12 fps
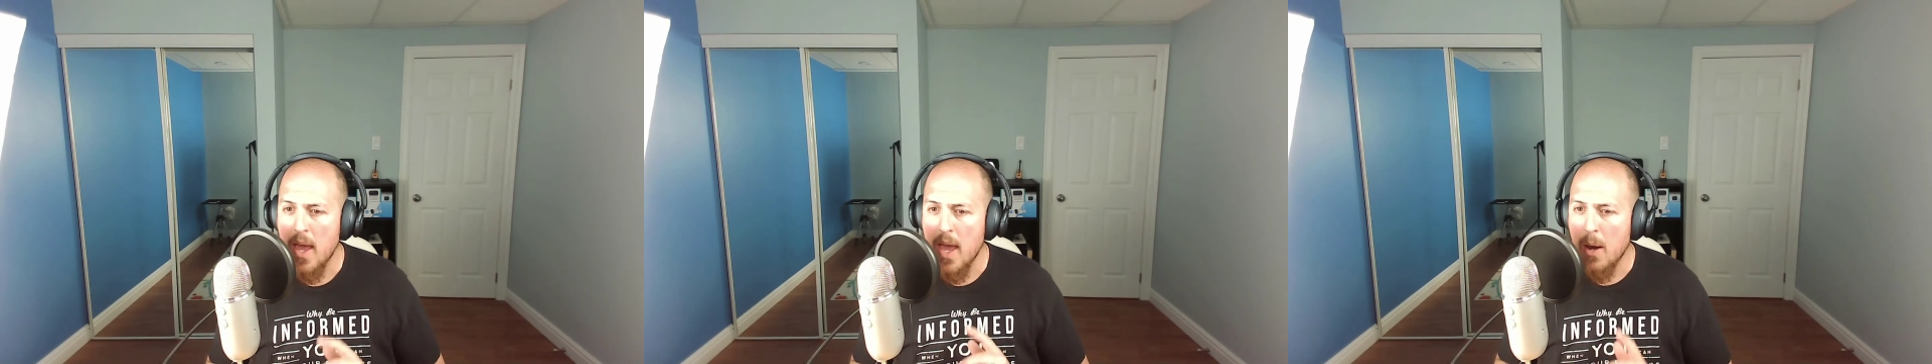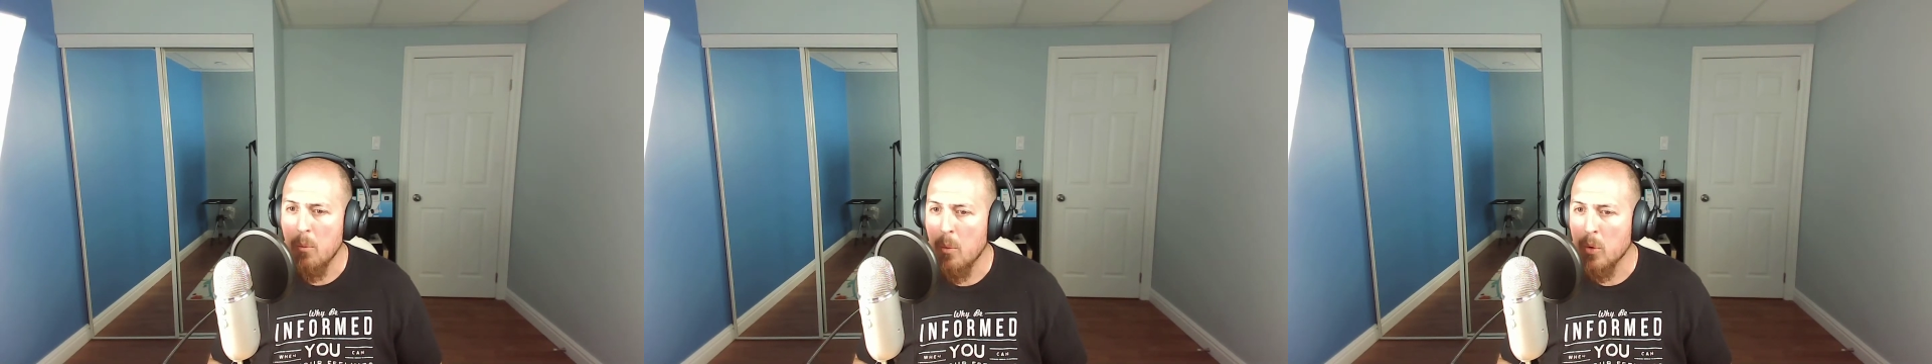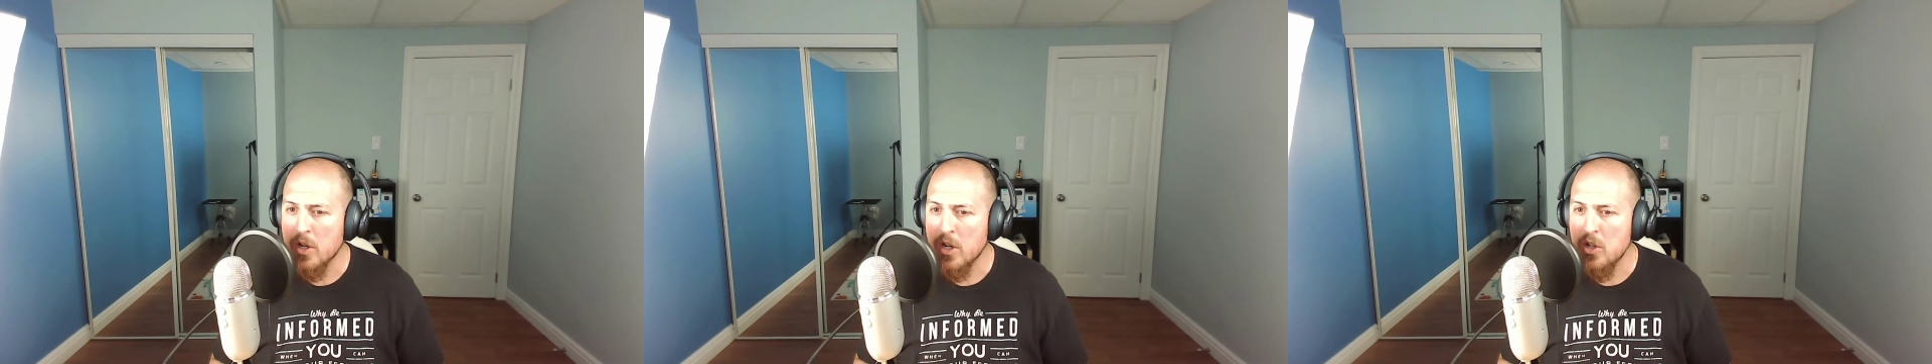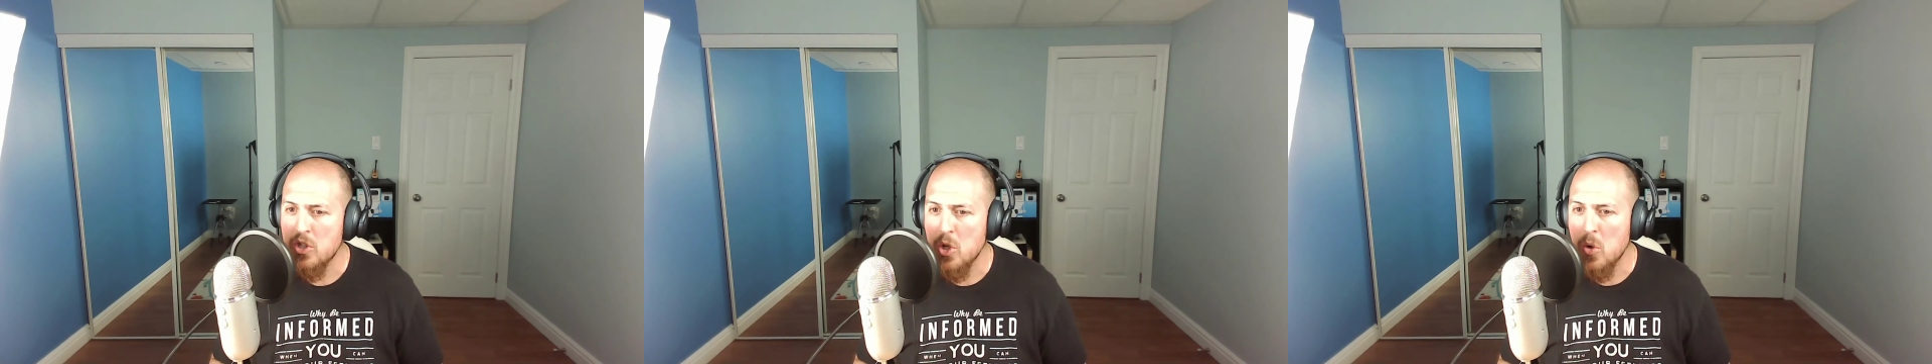And what we're gonna
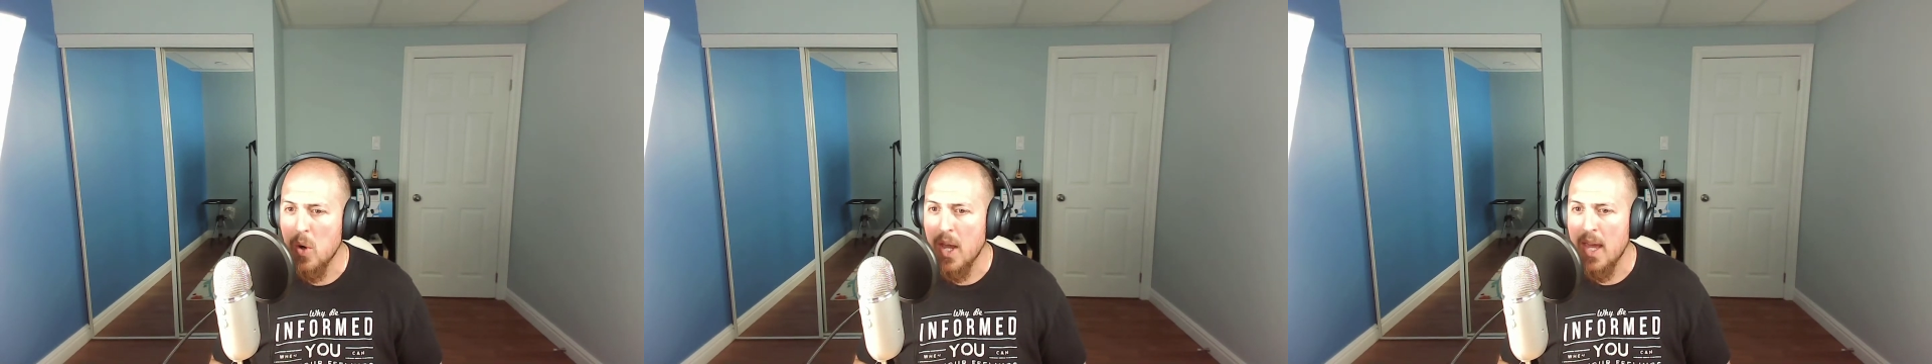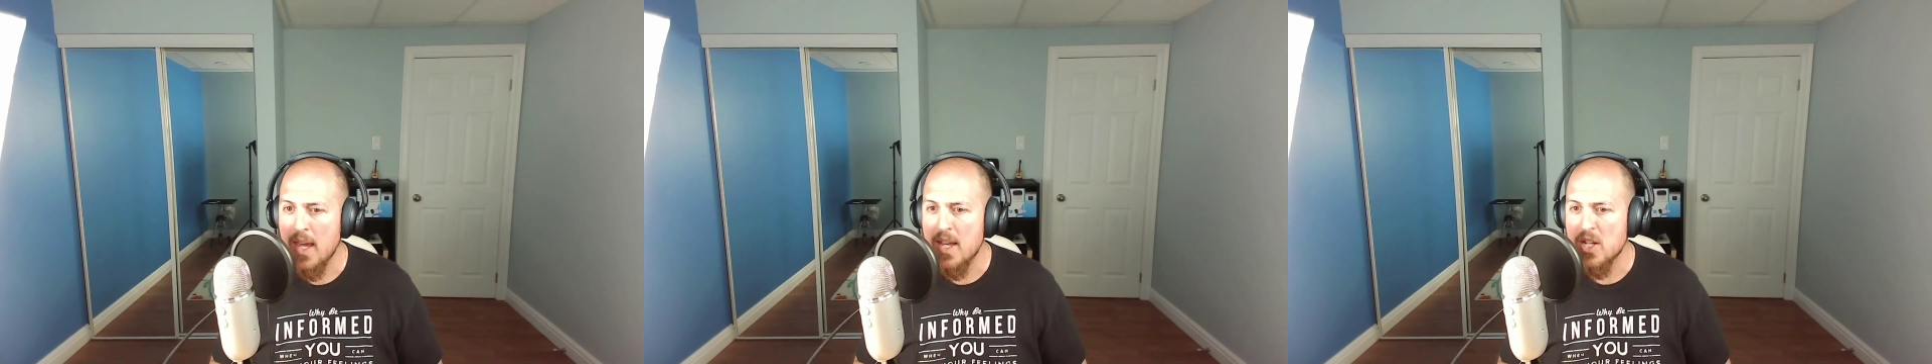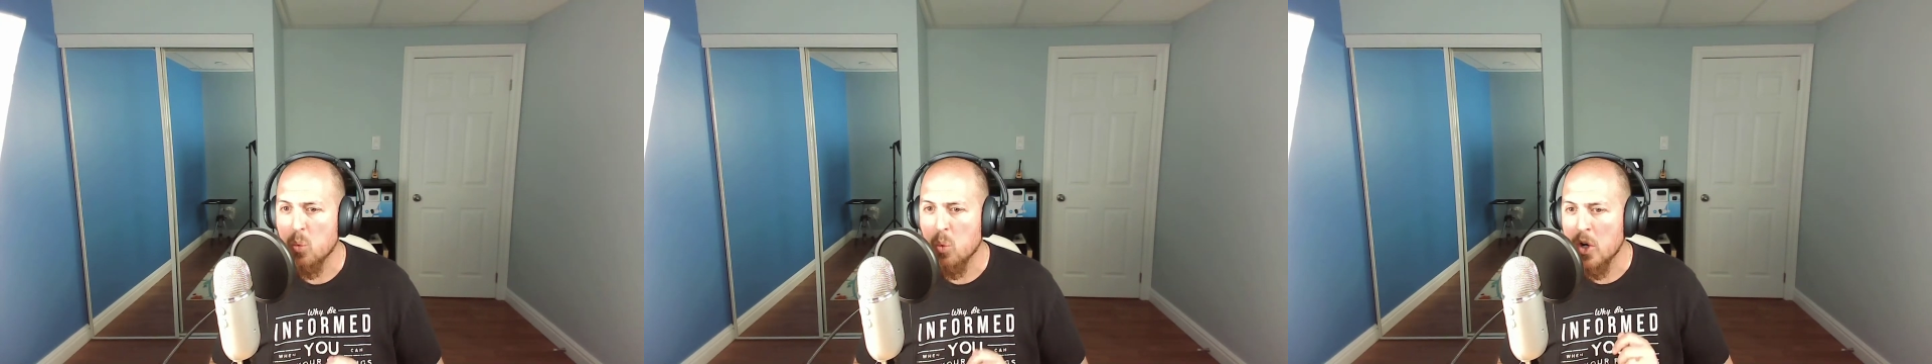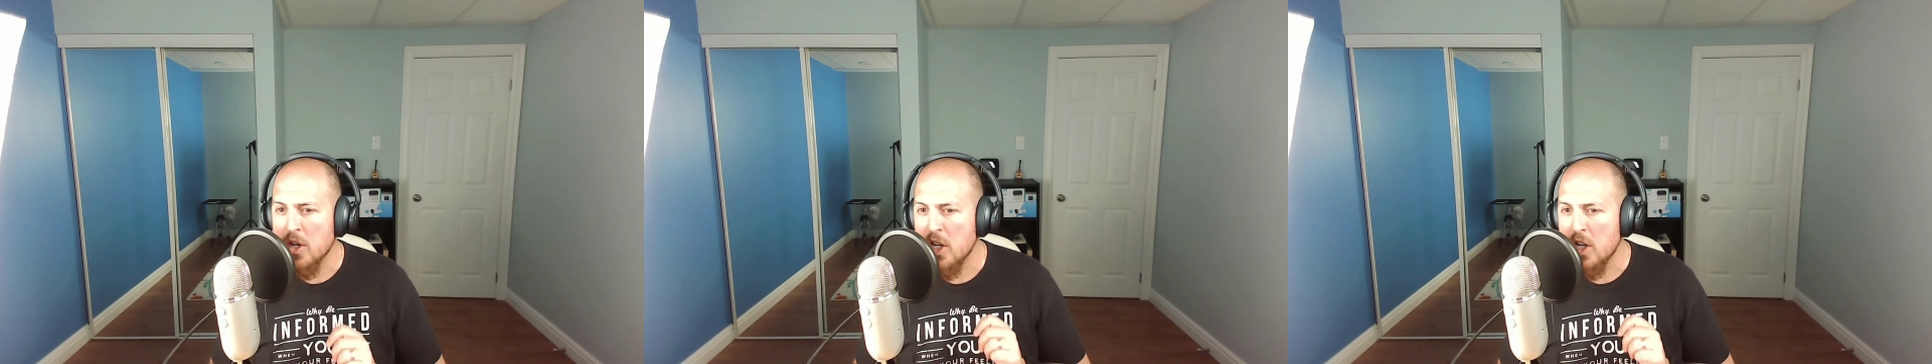do is we're gonna